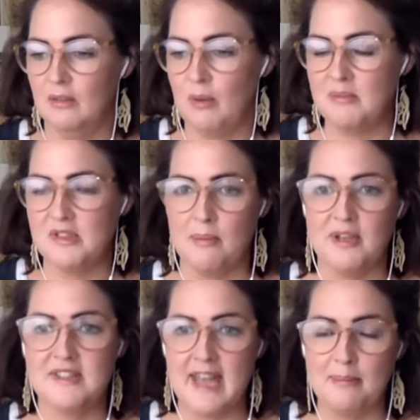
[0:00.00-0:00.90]
when was i
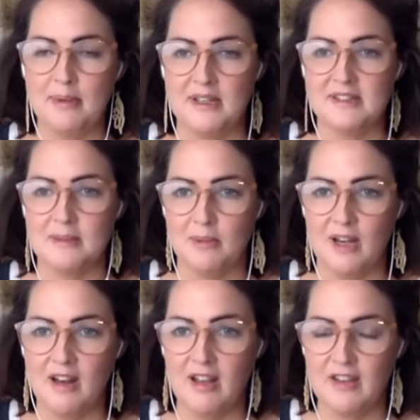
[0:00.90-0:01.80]
most happiest in my
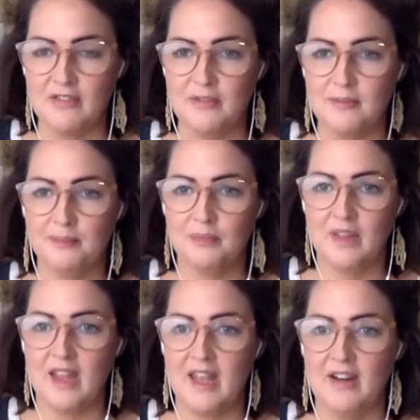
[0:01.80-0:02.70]
life
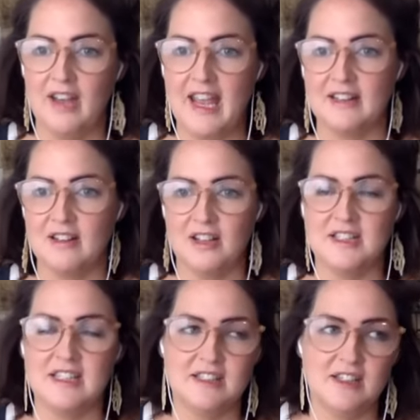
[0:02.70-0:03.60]
and i had
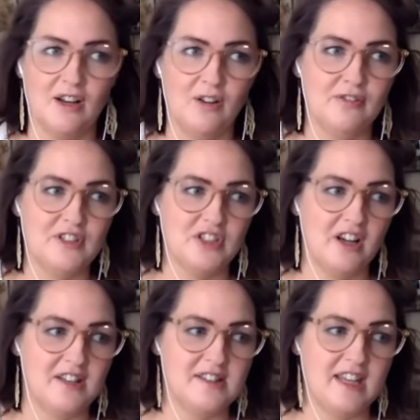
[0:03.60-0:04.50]
i did a lot of
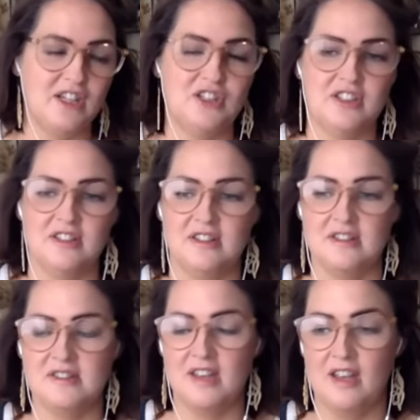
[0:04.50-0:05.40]

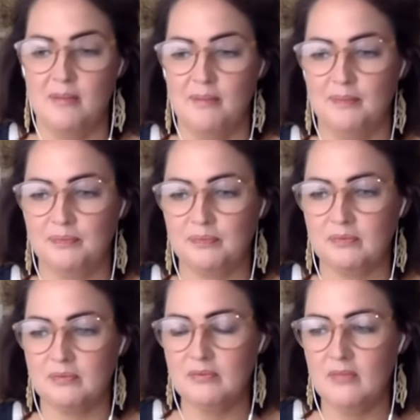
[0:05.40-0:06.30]
visualizations um,
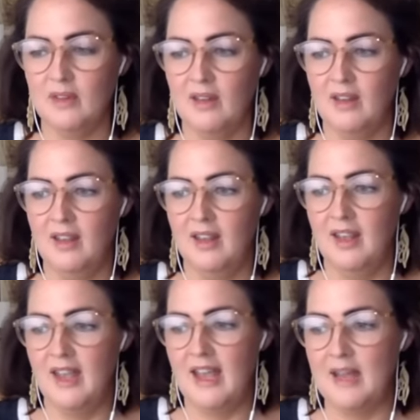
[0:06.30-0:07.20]

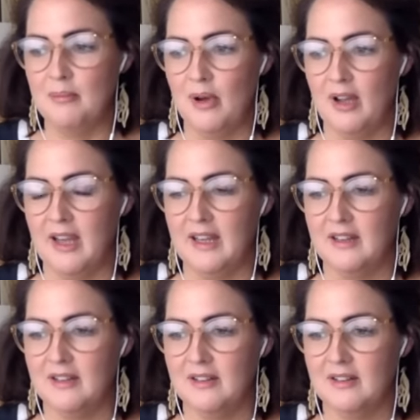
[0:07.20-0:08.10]
and my
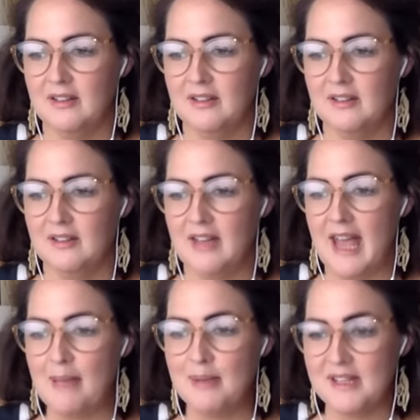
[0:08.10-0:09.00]

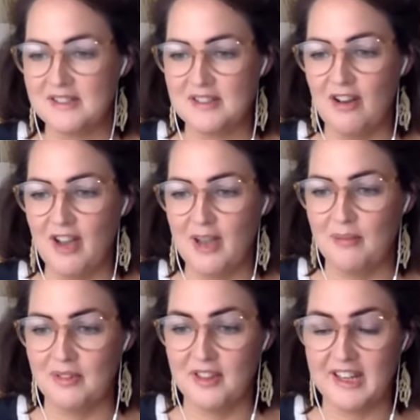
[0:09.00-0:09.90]
happiest
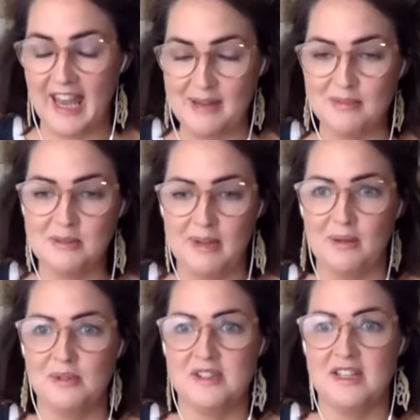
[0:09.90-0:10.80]
time that came to
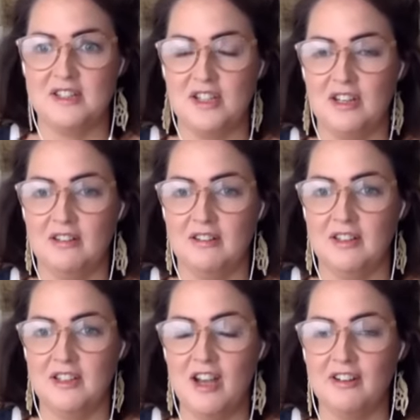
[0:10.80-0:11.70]
me was this
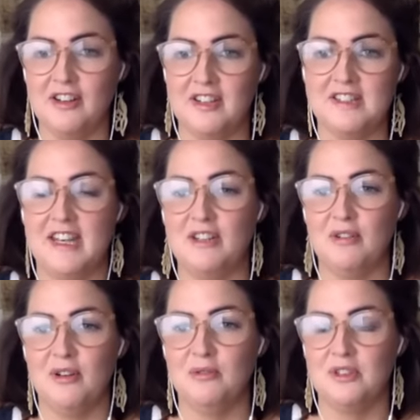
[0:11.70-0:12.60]
young 19
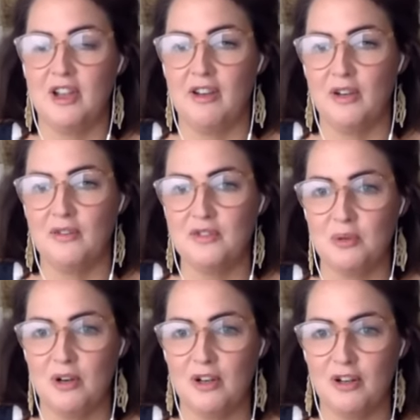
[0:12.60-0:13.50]
year old going off to
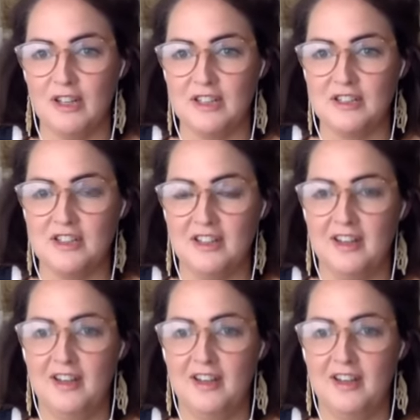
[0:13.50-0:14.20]
art college